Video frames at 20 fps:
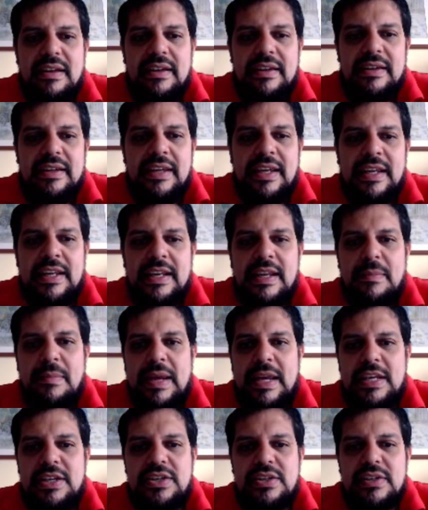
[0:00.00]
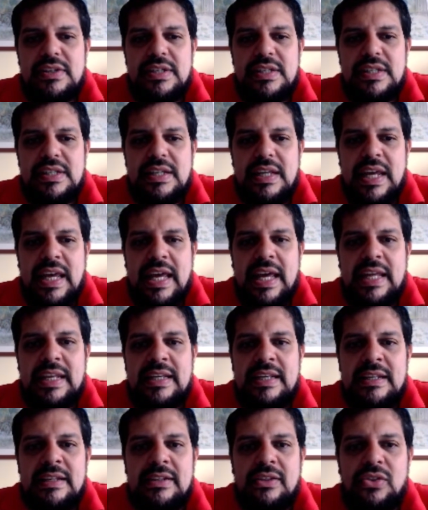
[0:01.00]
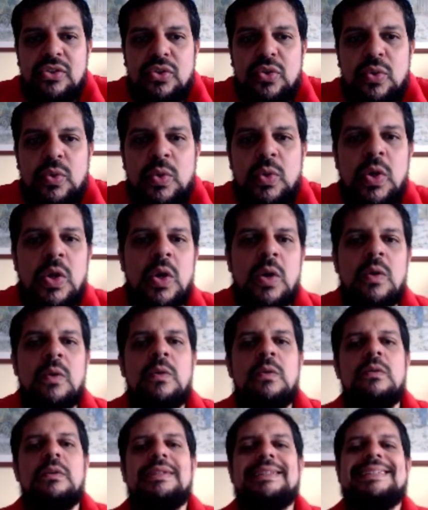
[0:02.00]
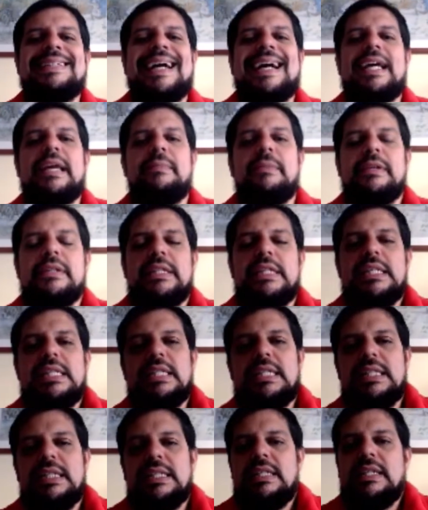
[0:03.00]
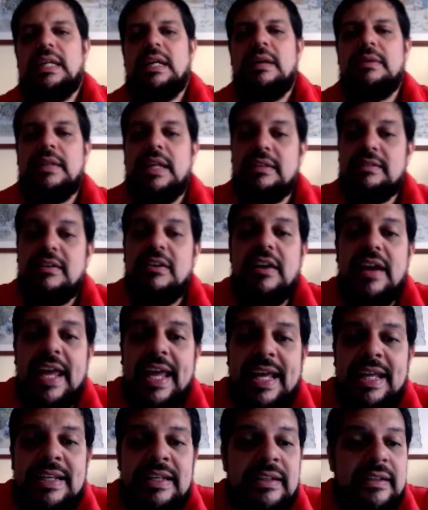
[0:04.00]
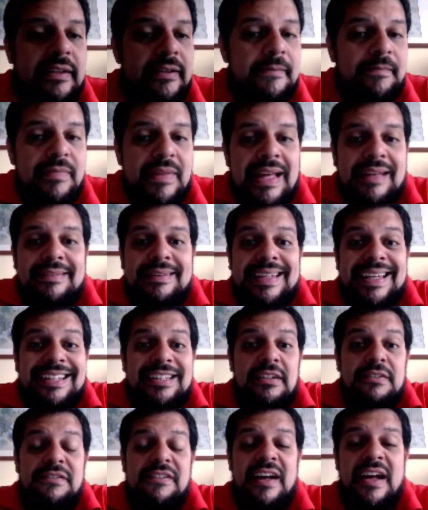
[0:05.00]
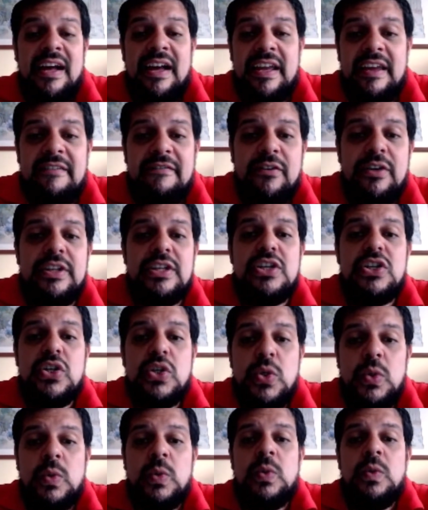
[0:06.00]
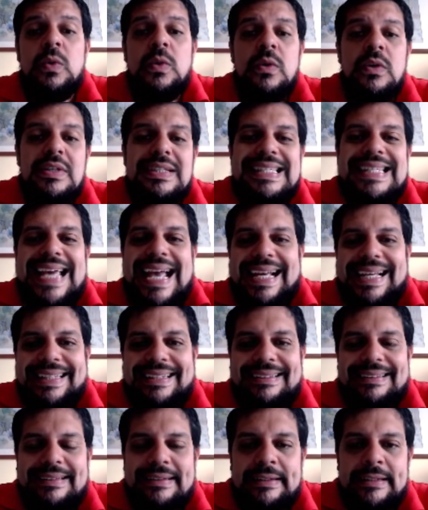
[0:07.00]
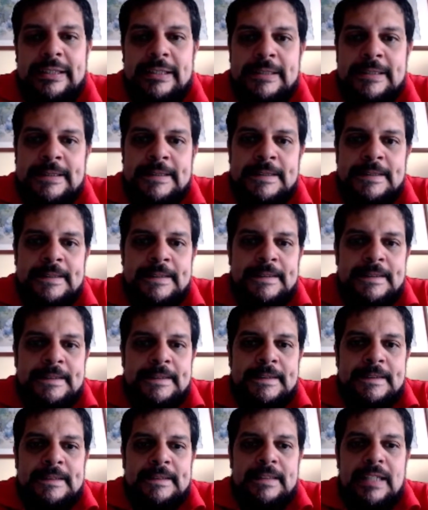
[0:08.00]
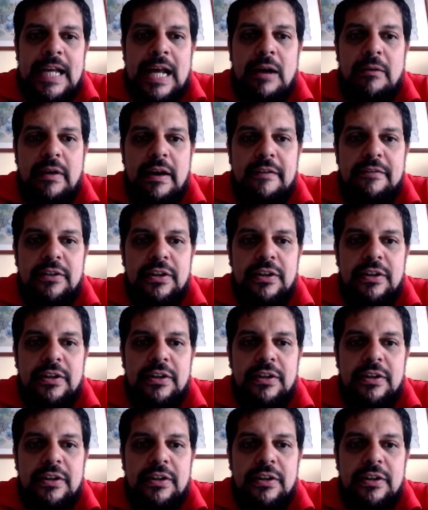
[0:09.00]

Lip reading: in the majors, and 2 low diamonds. And that's our hand, a 6-5 with 2 jacks. However,